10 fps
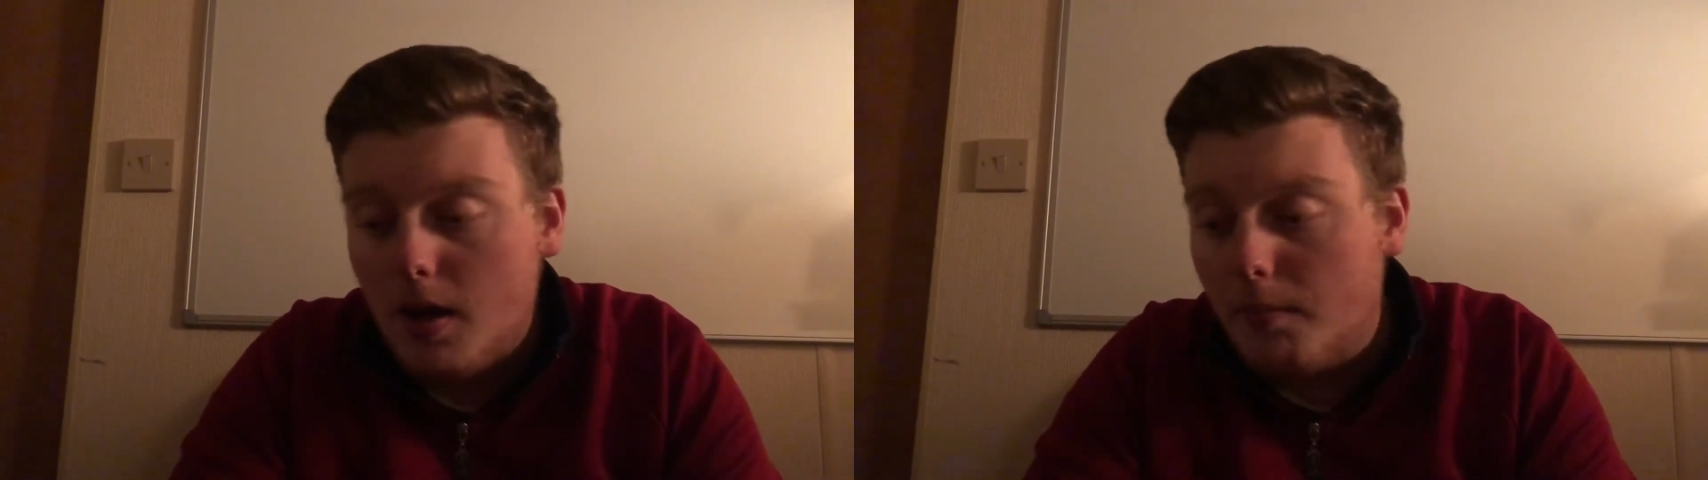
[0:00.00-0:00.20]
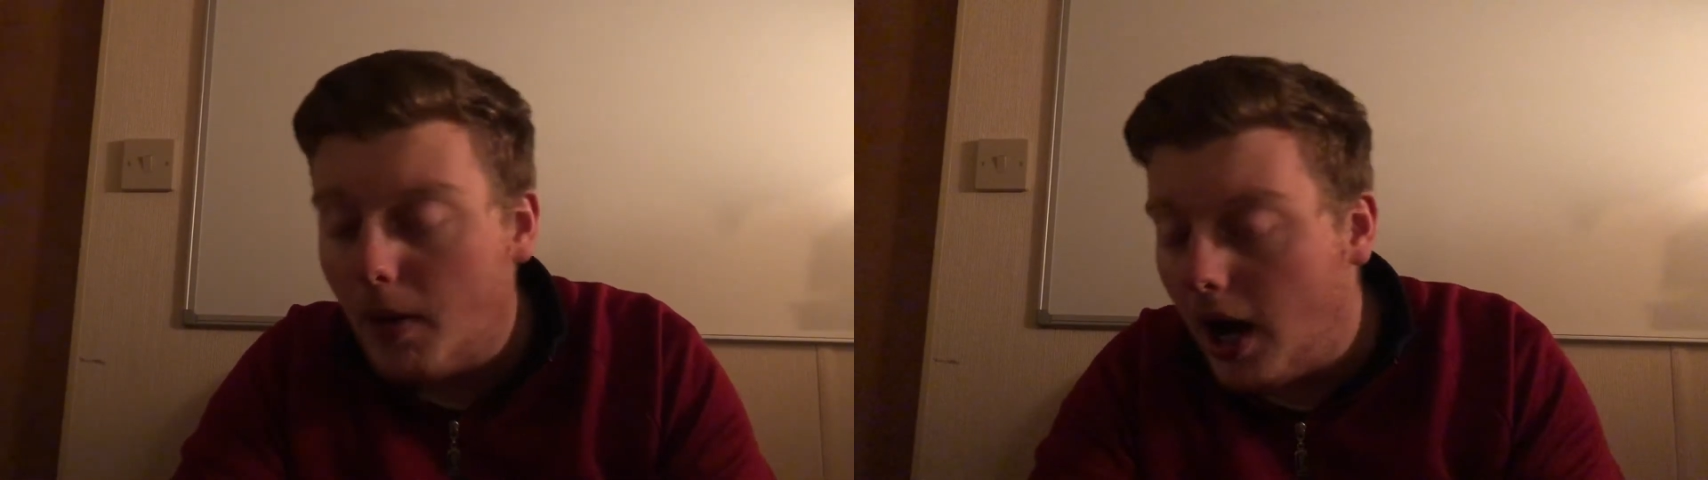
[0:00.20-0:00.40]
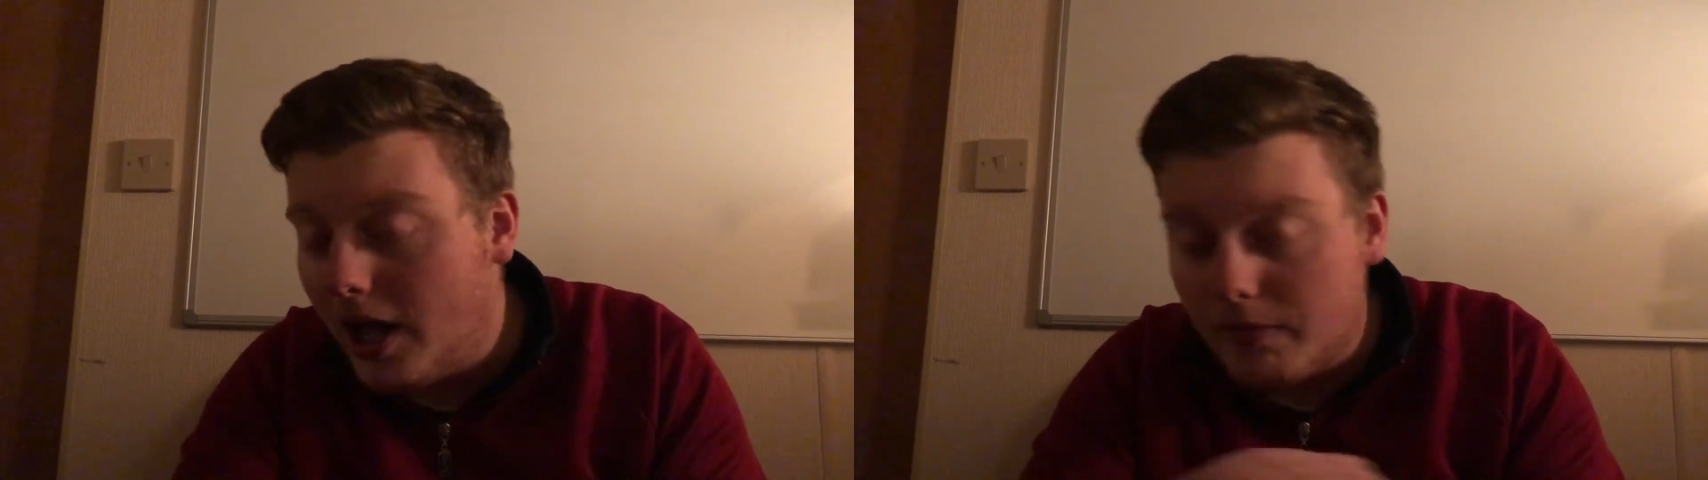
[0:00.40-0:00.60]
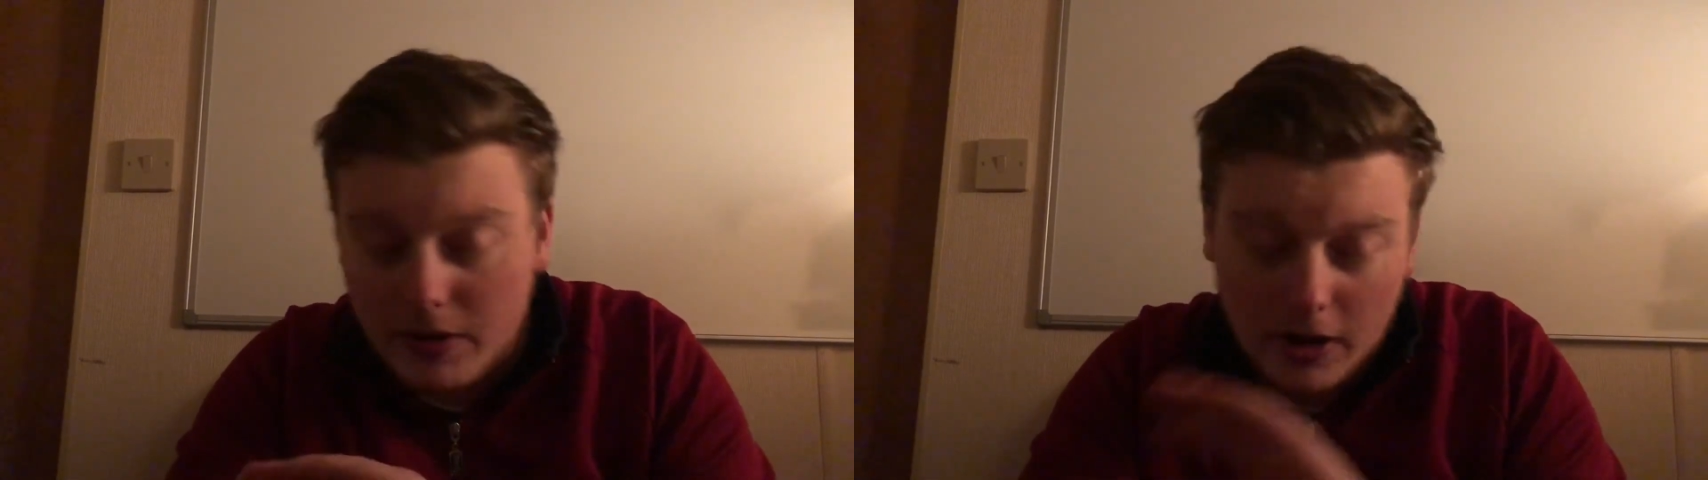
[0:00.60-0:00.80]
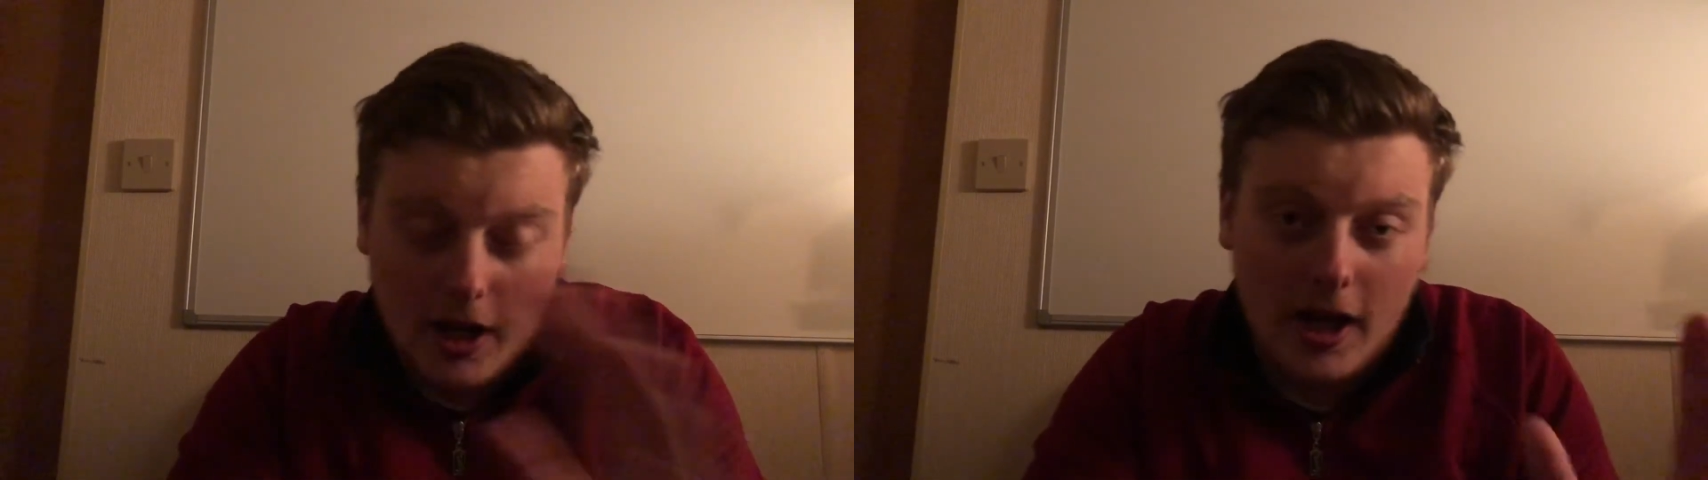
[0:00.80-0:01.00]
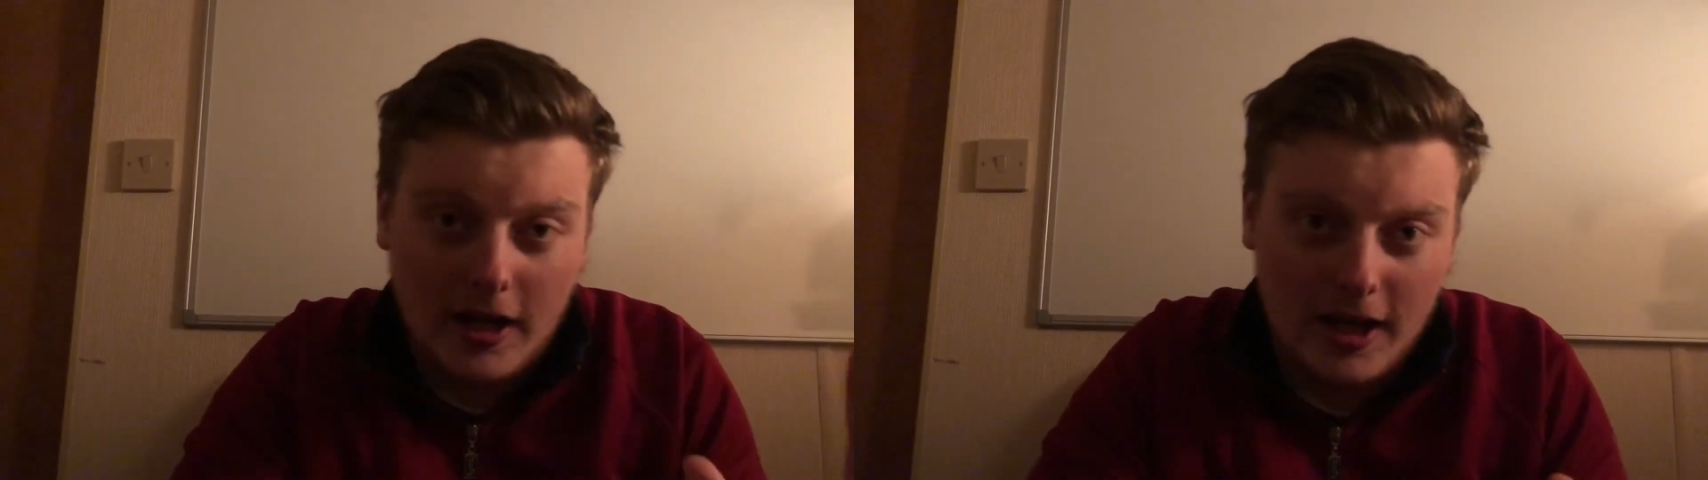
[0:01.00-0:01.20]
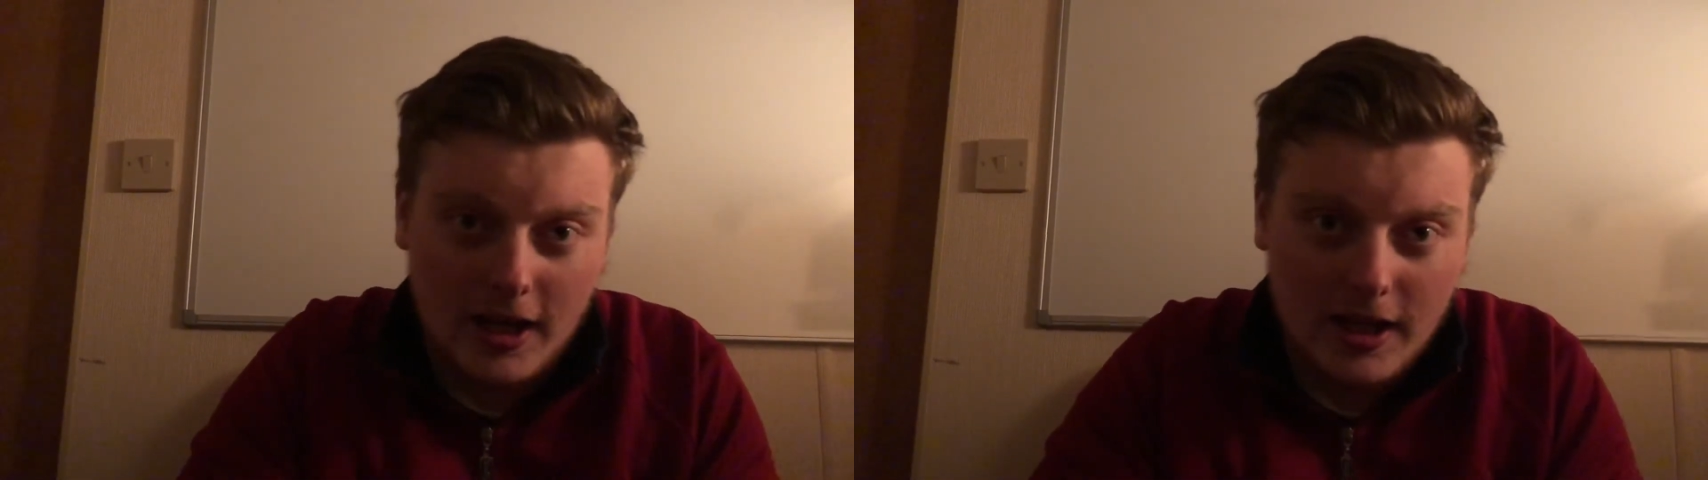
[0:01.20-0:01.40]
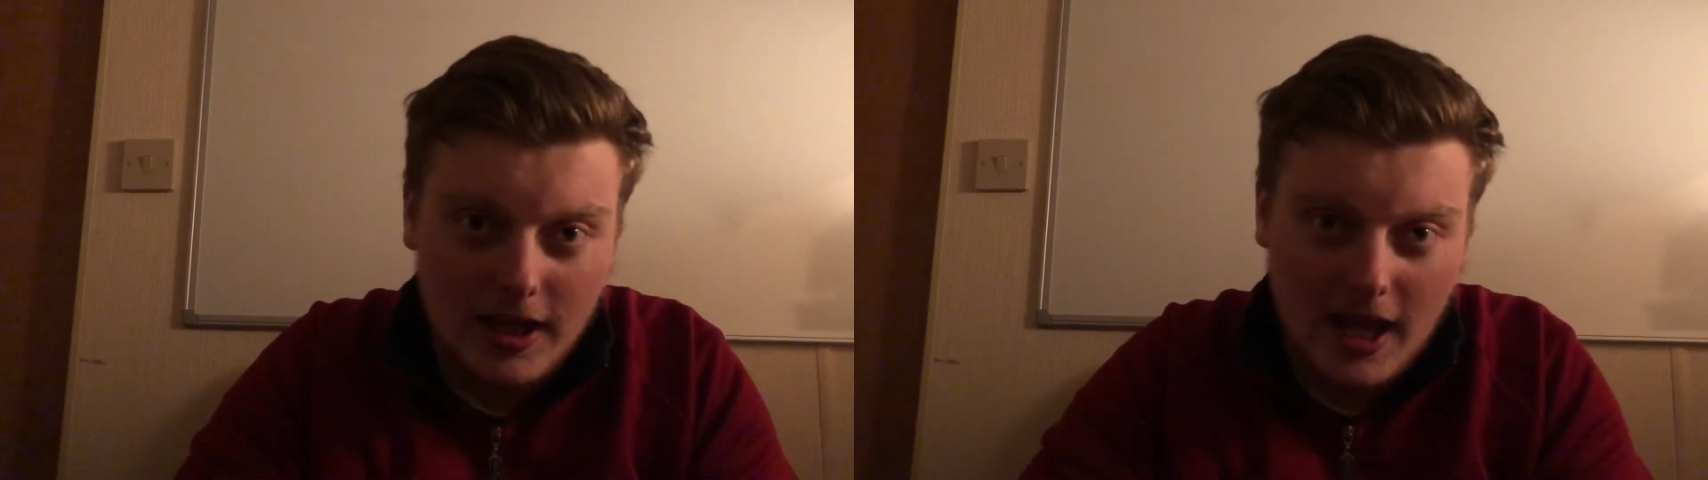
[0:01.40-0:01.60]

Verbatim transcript: But if we look earlier